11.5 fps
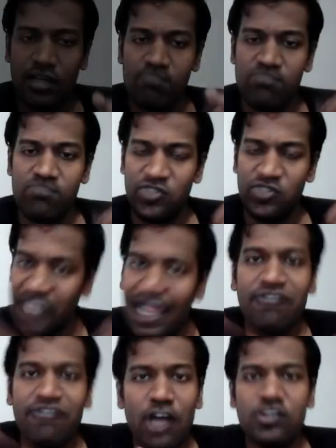You still
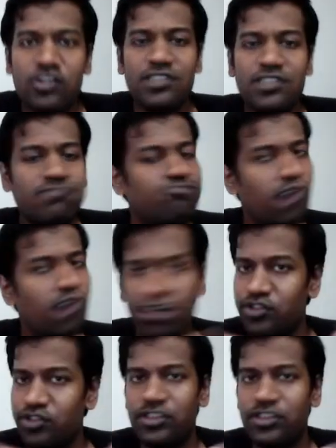have doubts? No
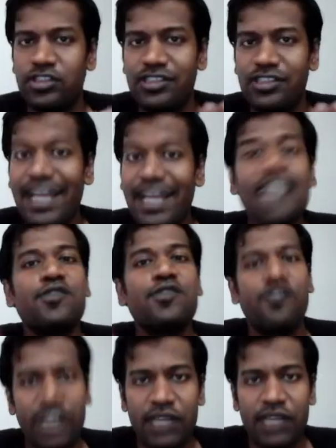issues. Try us for
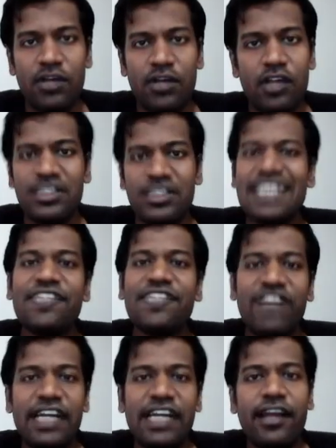free. So there is a
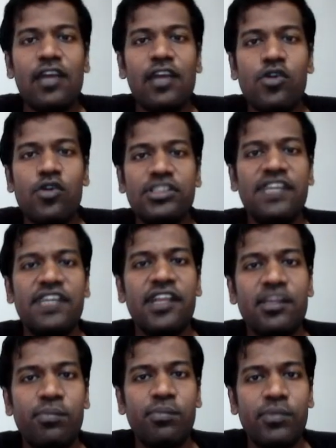free trial course given at
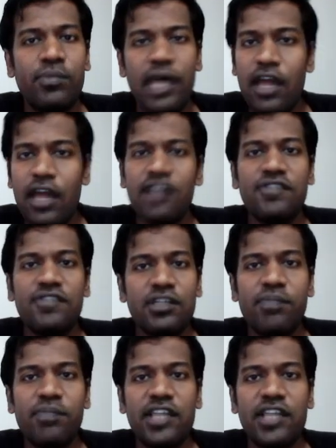the end of the
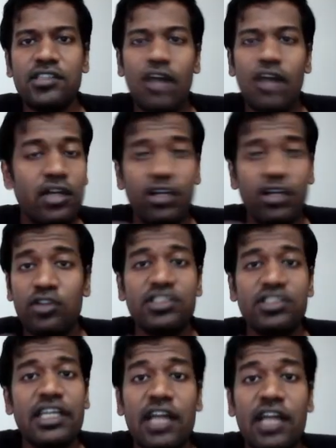page, or you can also
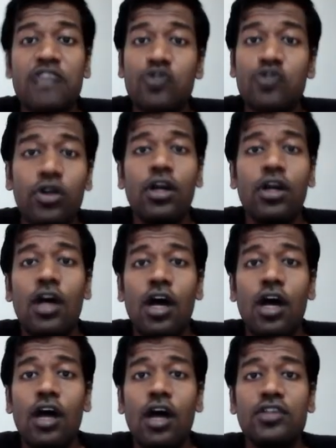check in our store.
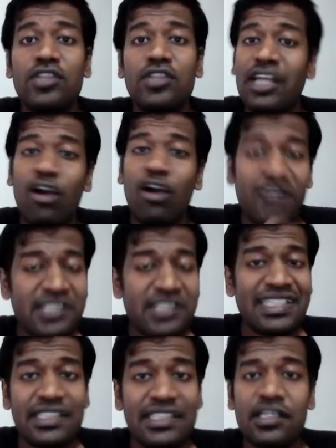So you can always
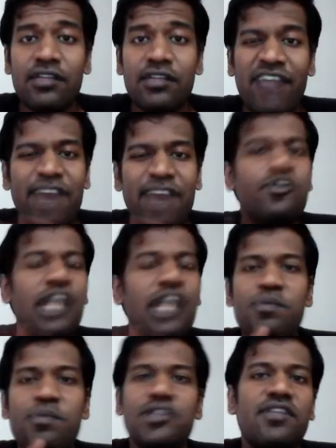register. 5 to
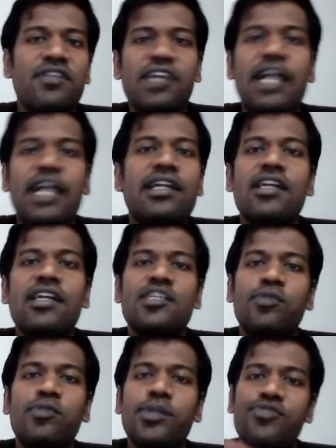10% of the content is
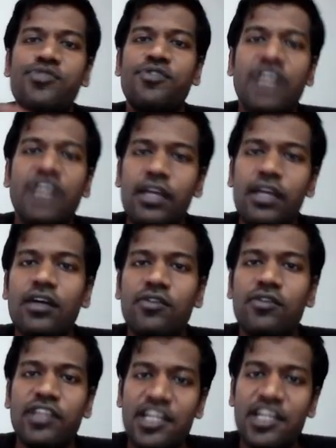put up for free for
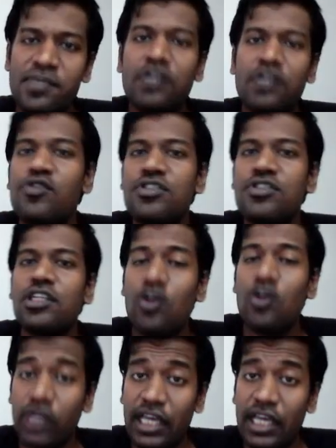the respective course that you're
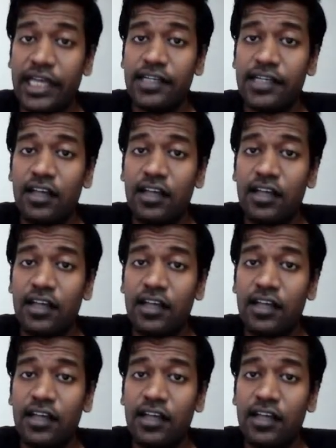looking at,